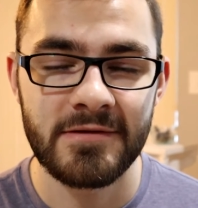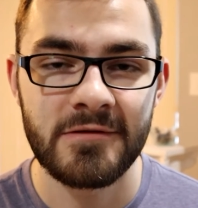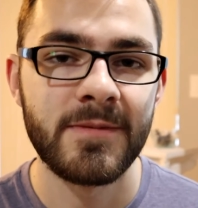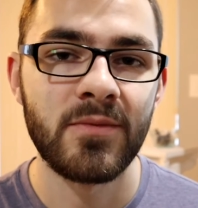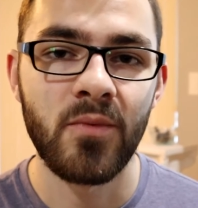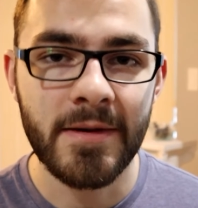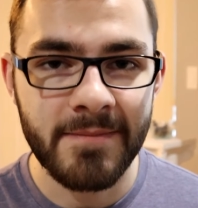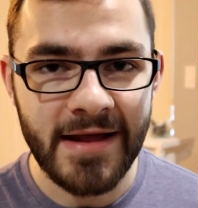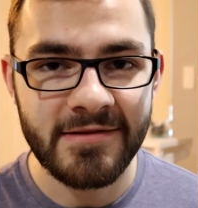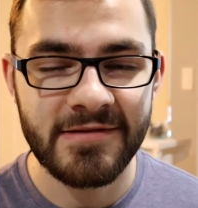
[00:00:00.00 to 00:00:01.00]
This has been
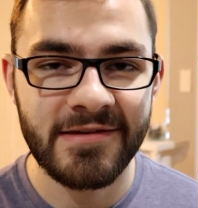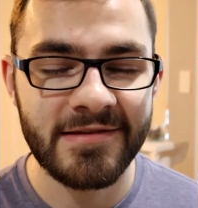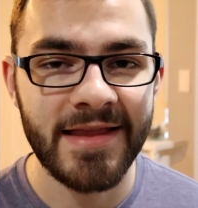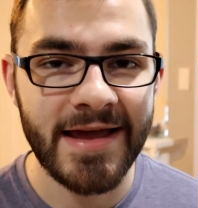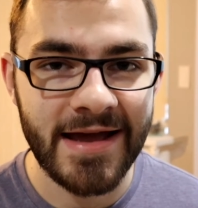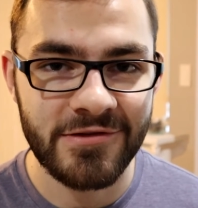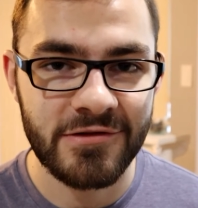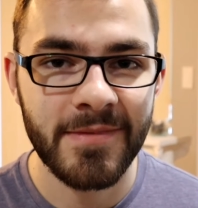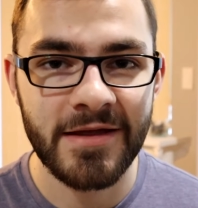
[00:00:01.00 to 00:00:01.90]
one bad season, like I just